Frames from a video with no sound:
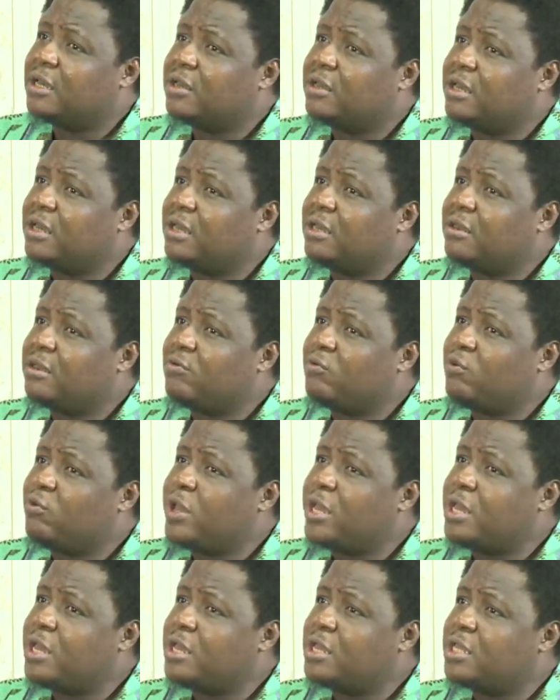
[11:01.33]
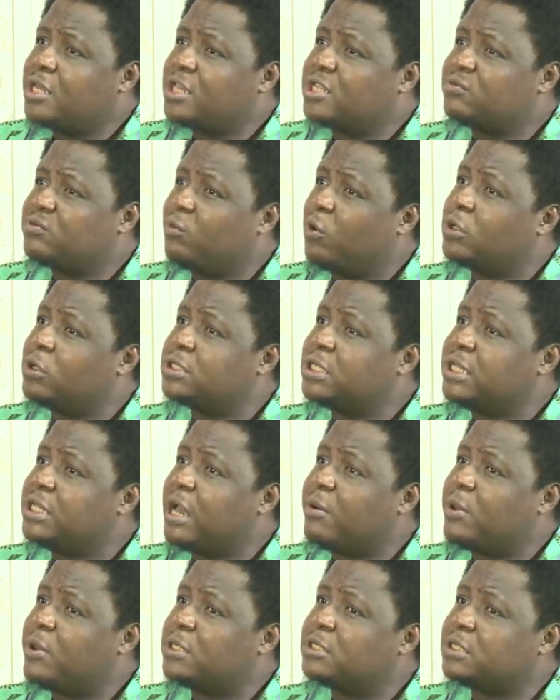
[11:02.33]
this
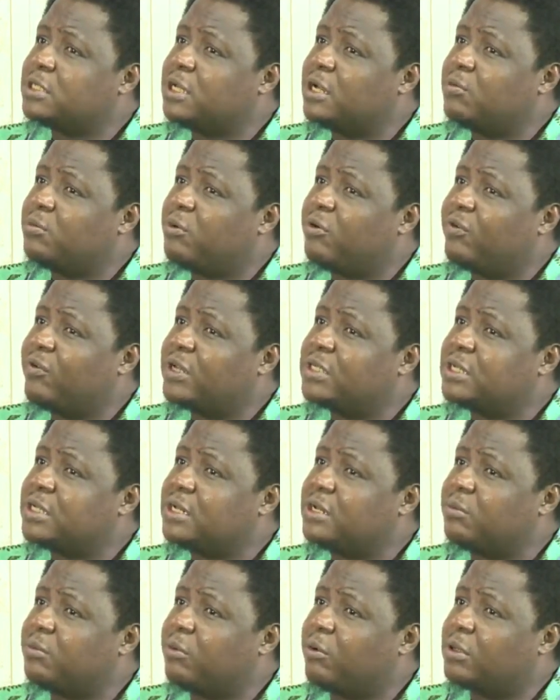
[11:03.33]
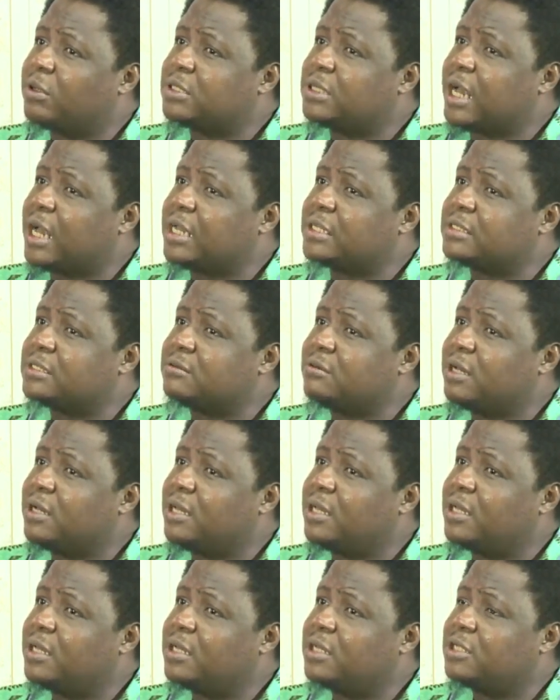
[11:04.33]
multidimensional poverty report has
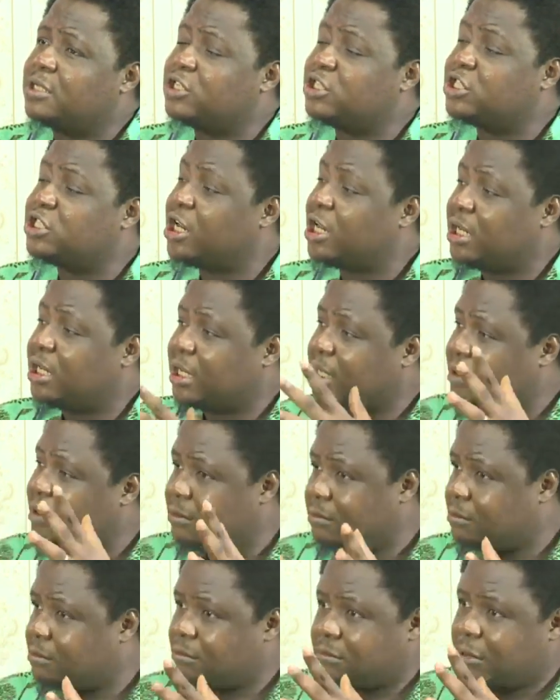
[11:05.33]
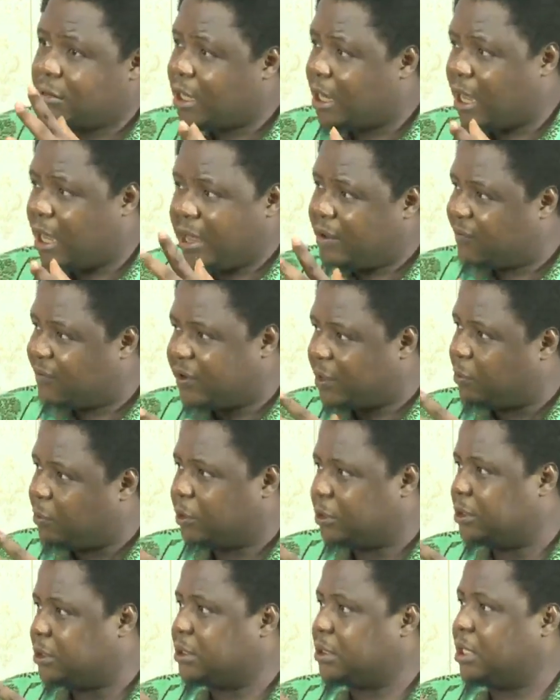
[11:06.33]
really shaken
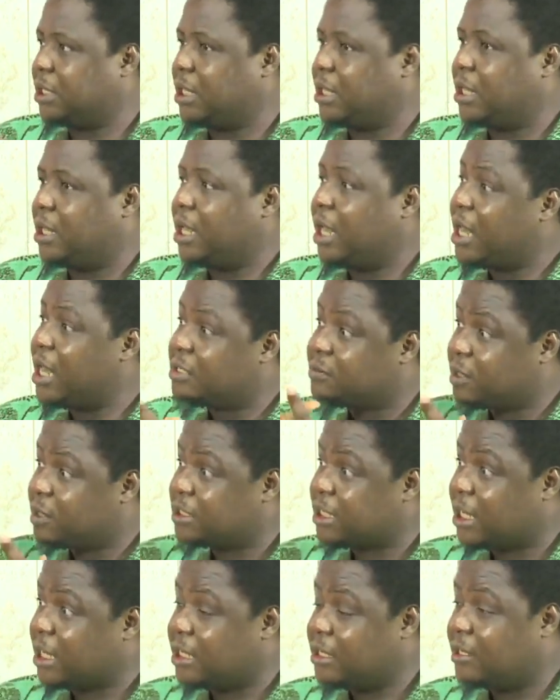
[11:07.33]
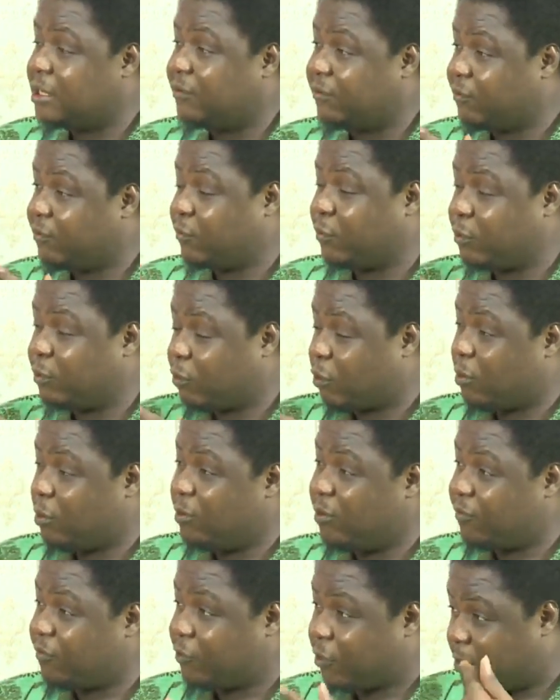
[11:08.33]
everybody, especially
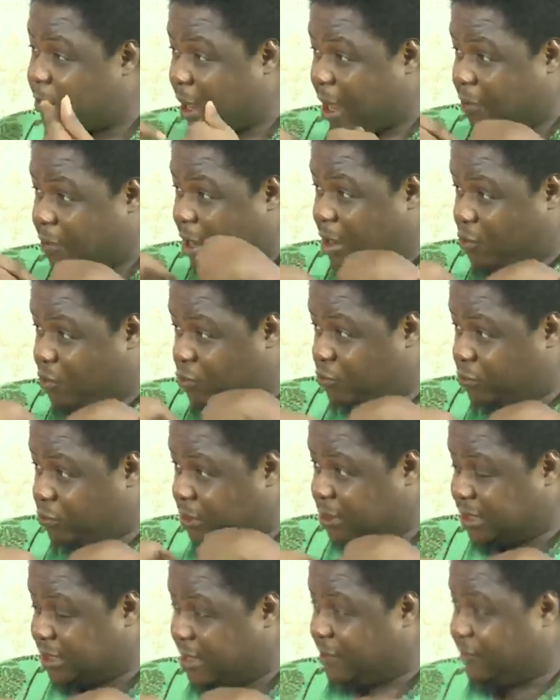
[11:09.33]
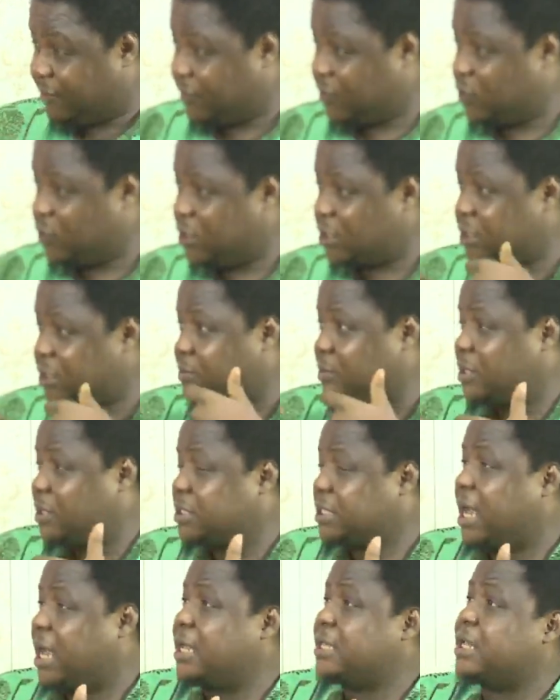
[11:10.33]
coming from our own self. So it's
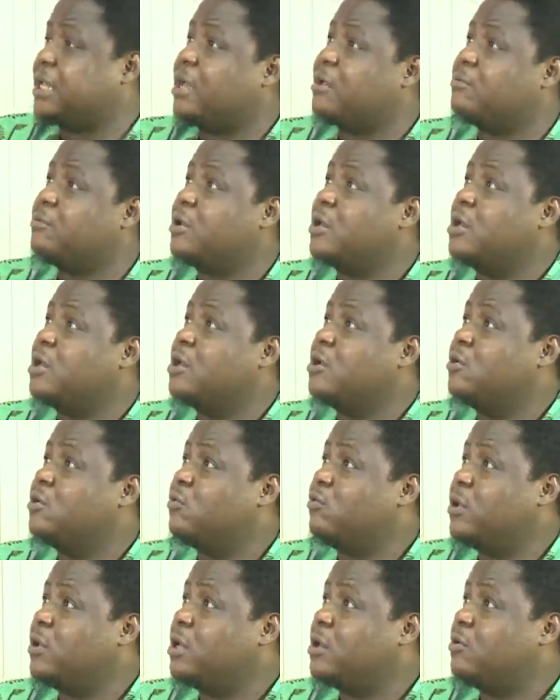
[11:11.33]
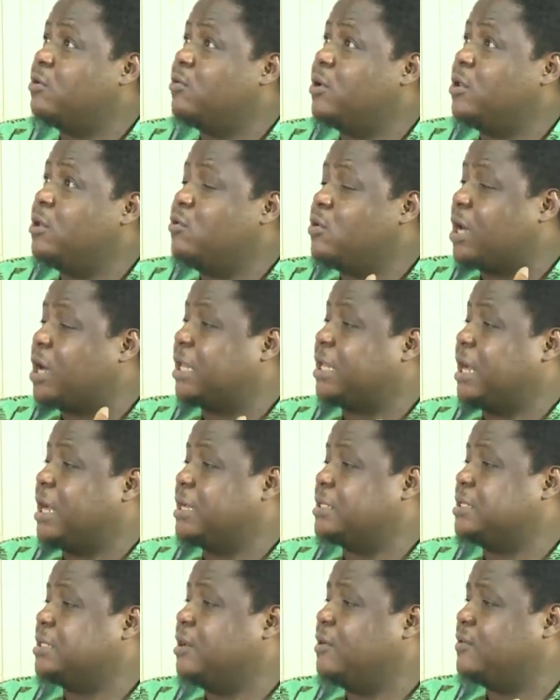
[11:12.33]
high time we look at
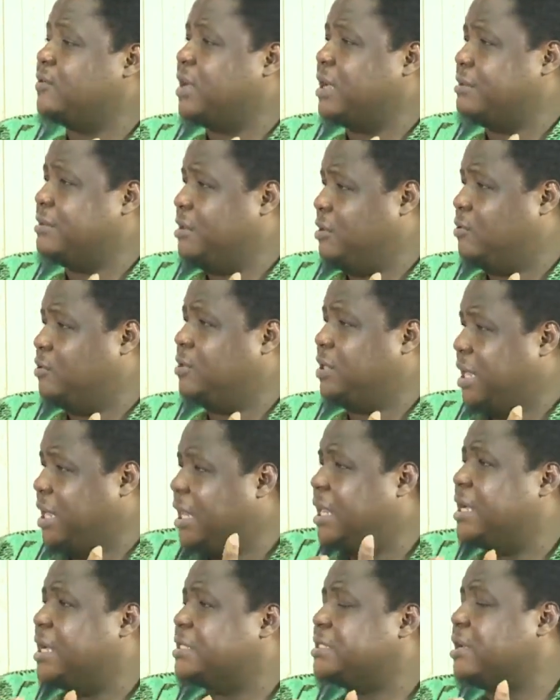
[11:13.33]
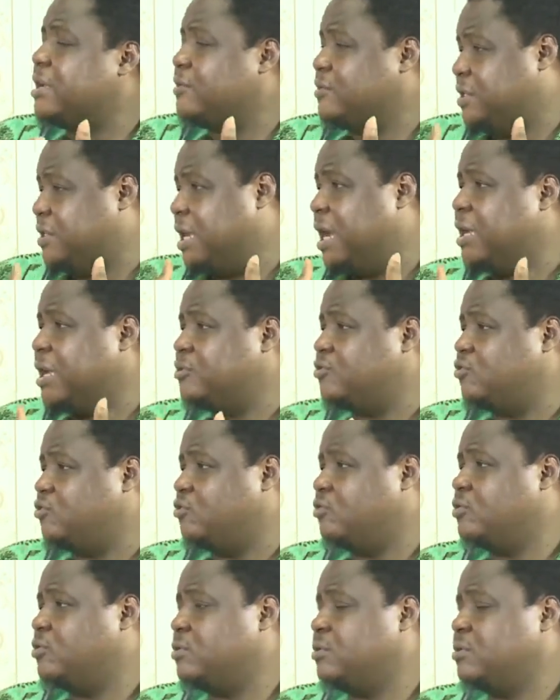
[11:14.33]
ourselves and tell ourselves the hard truth.